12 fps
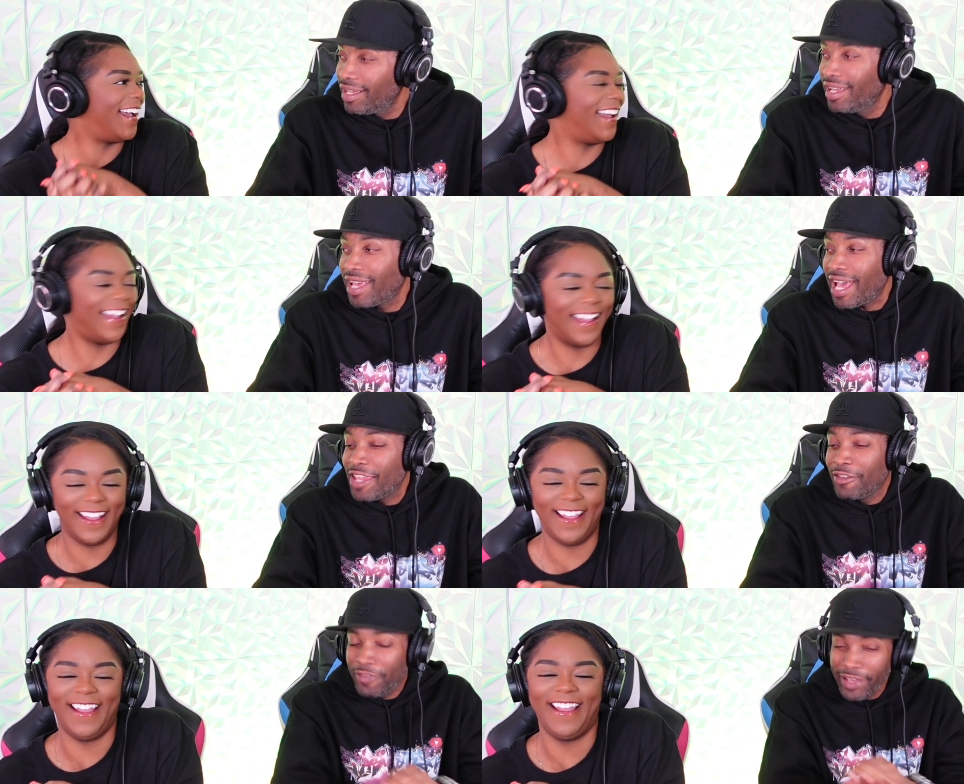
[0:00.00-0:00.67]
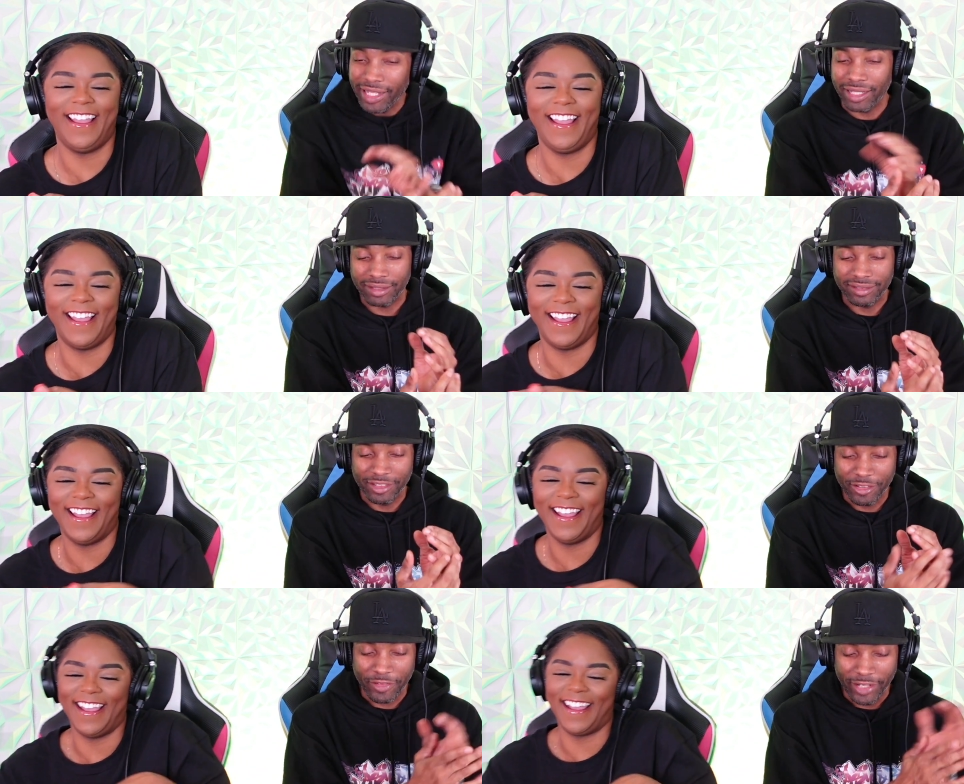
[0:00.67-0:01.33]
Speaker 1: How you feeling?
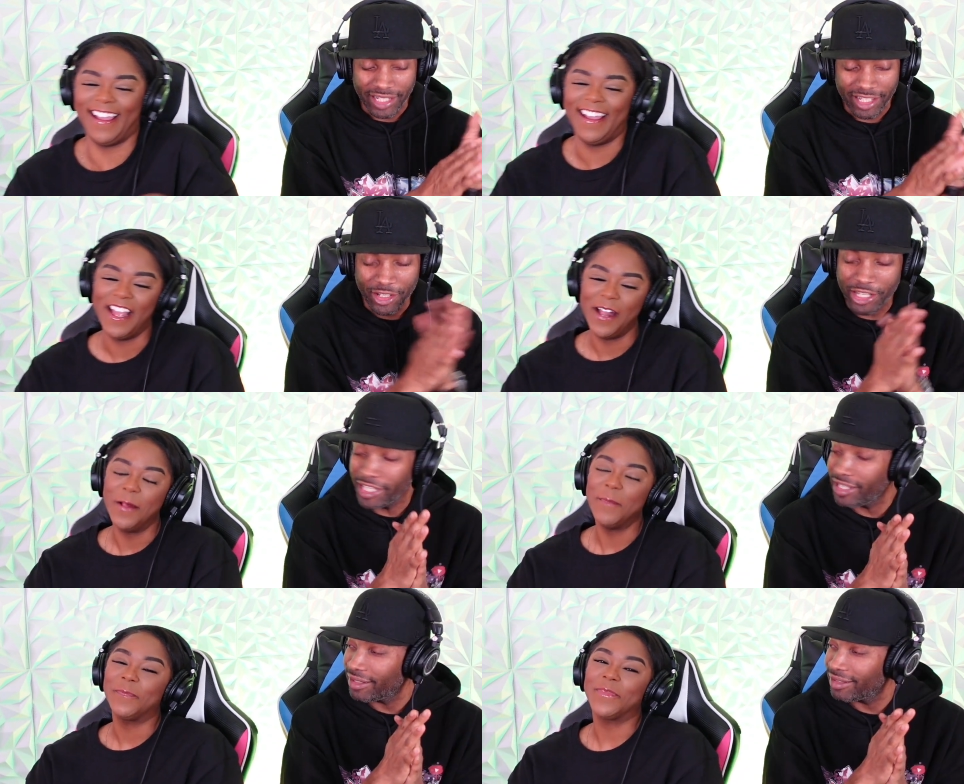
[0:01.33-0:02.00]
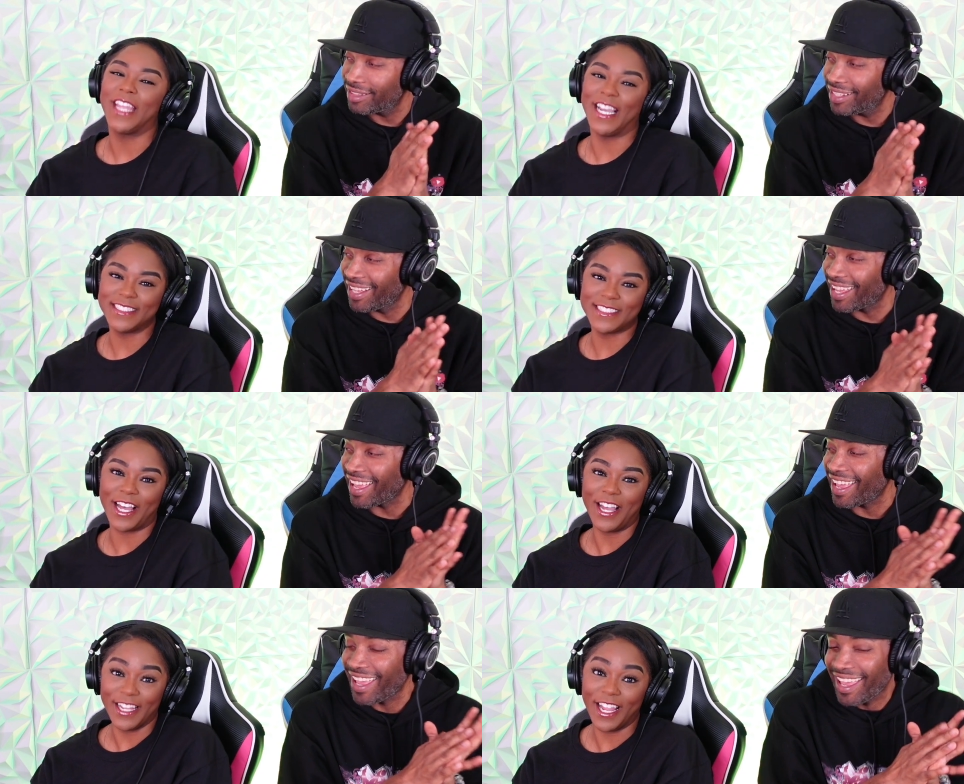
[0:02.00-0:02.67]
You feel you good?
Speaker 2: Y'all
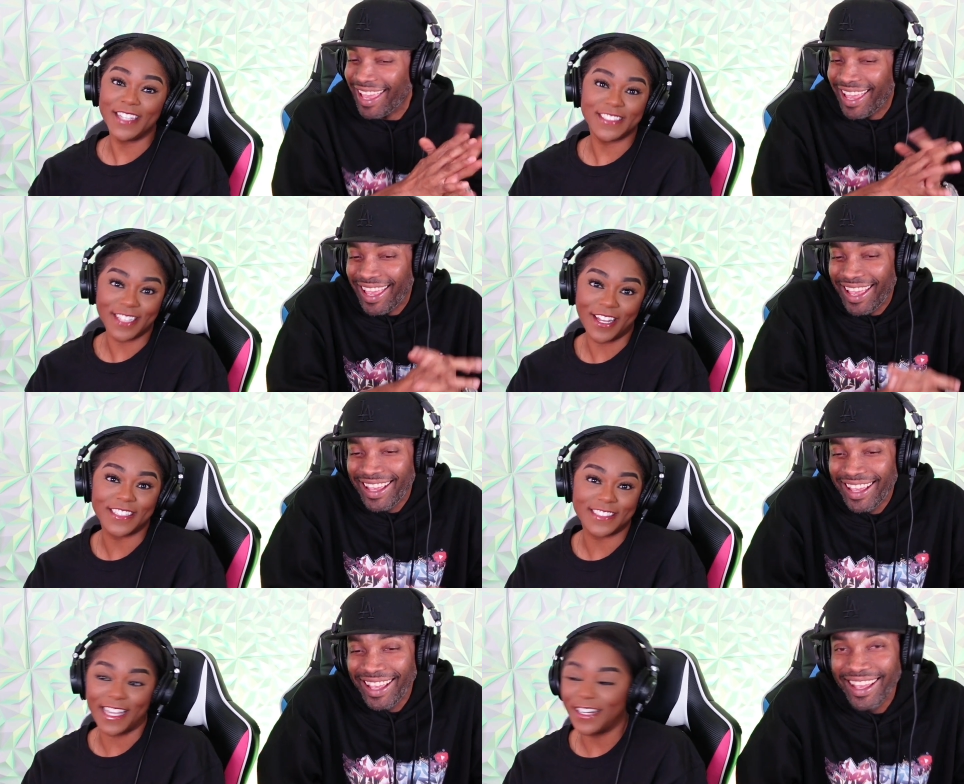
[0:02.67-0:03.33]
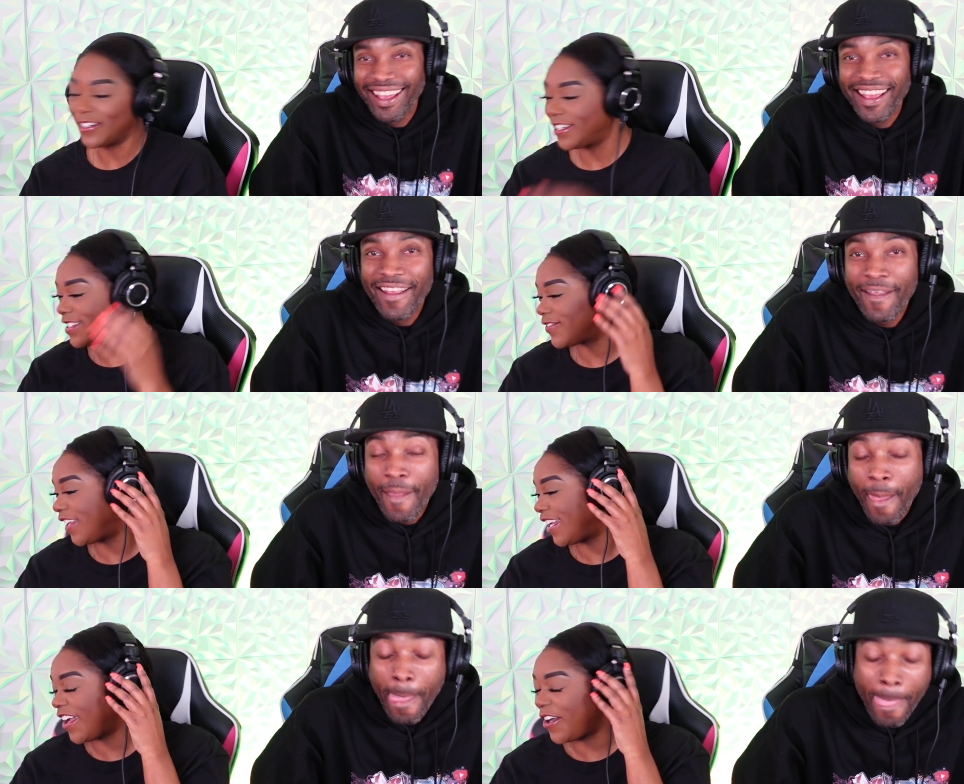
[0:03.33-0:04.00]
saw y'all saw the title on this
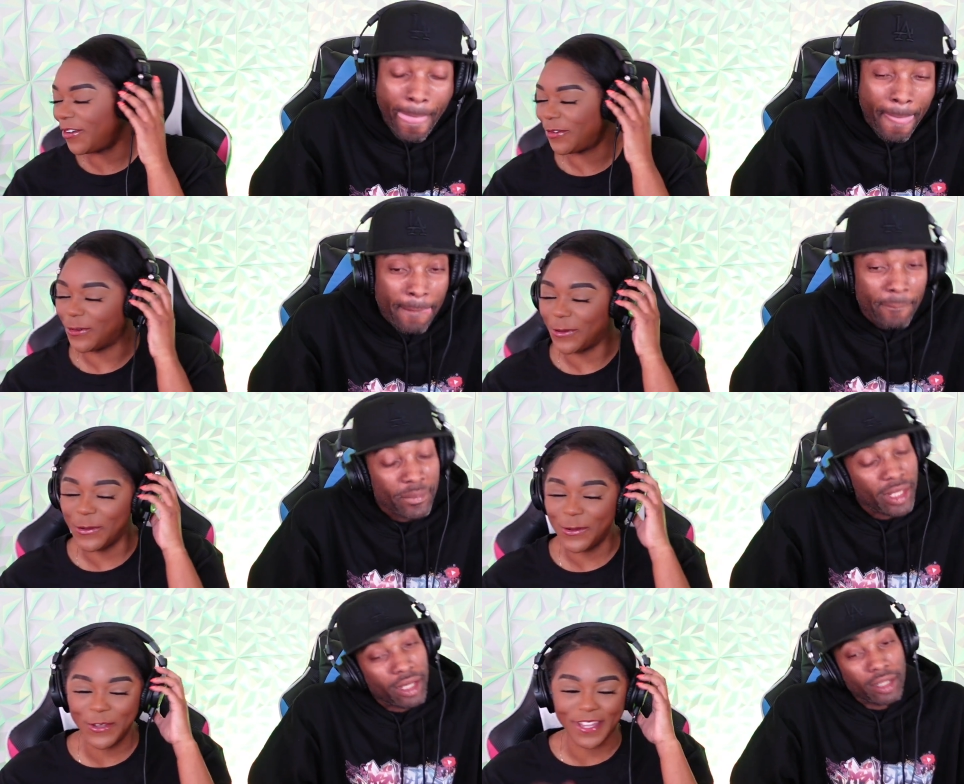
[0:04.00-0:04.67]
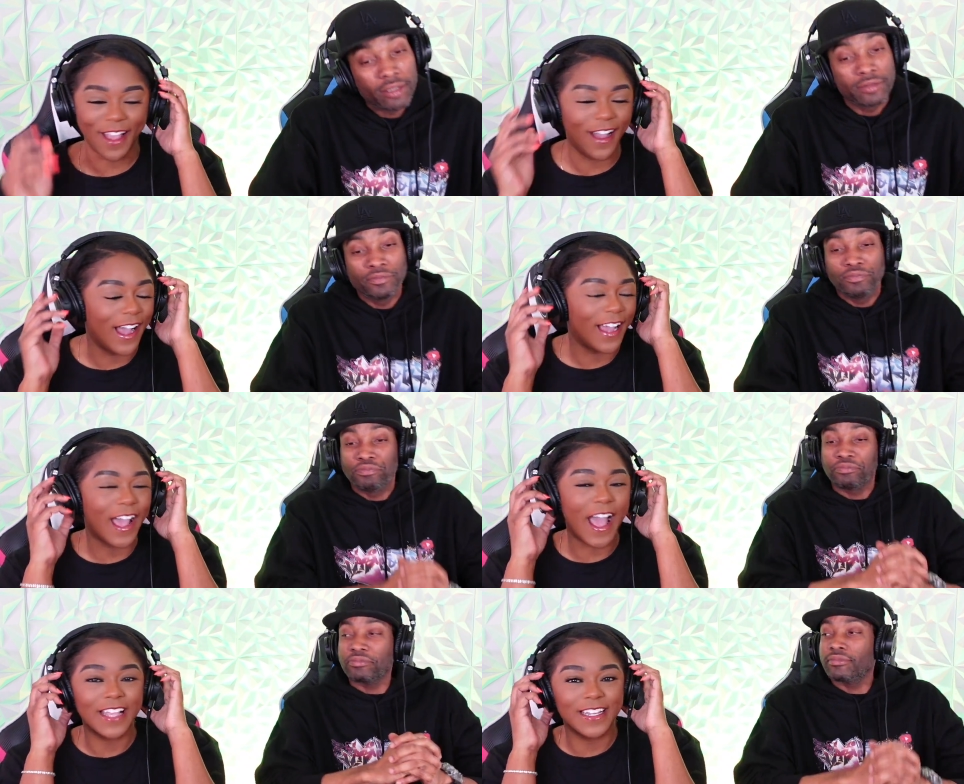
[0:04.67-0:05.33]
video. Ooh, yeah.
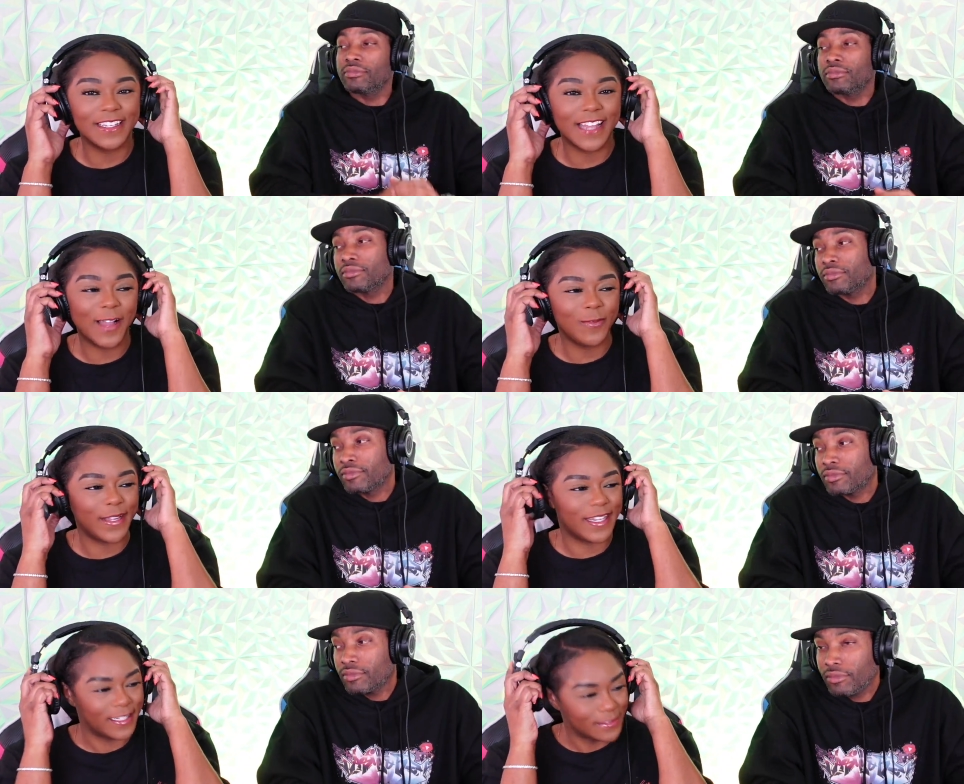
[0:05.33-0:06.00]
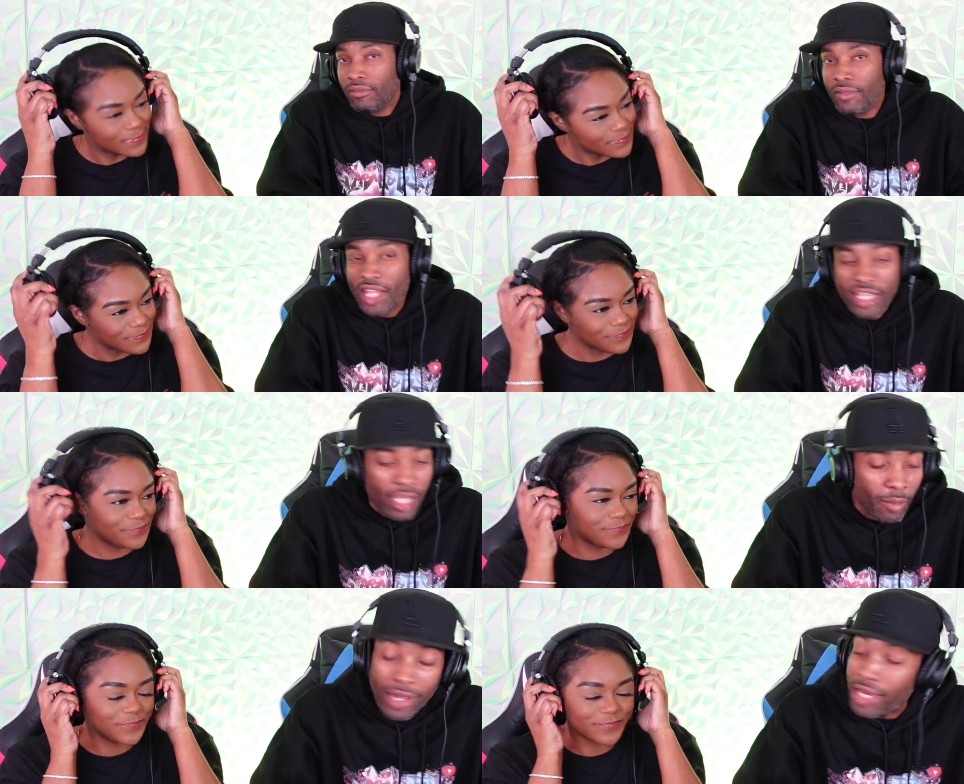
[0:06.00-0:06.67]
y'all, I could not wait.
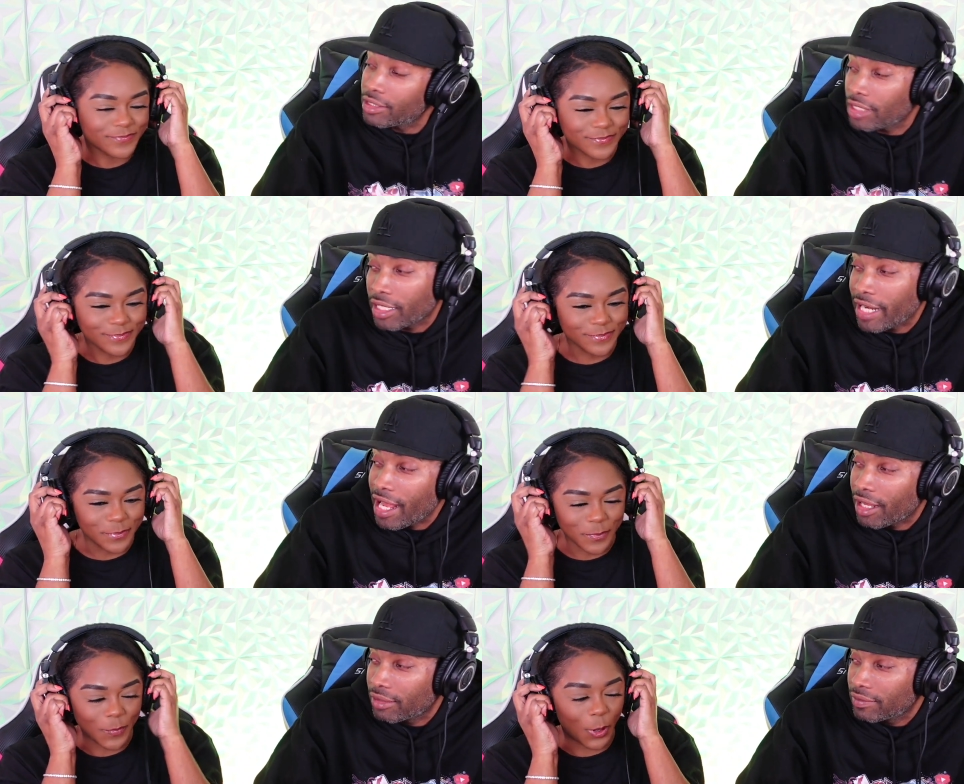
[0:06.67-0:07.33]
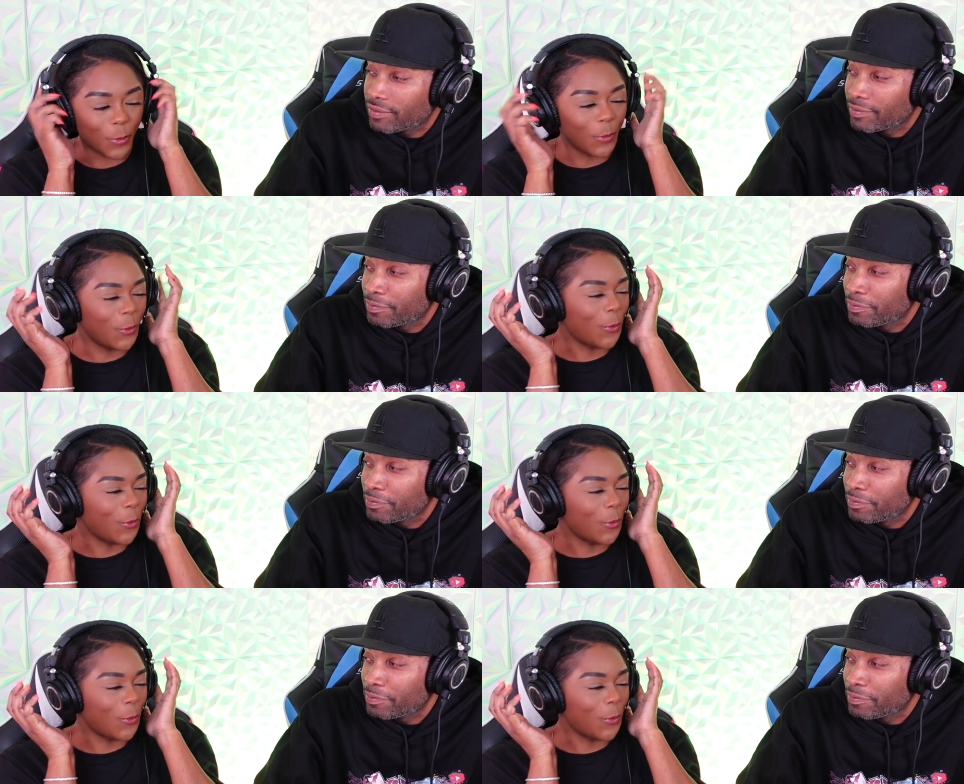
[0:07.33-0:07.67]
Speaker 1: Yeah, we gotta check it out. Ooh,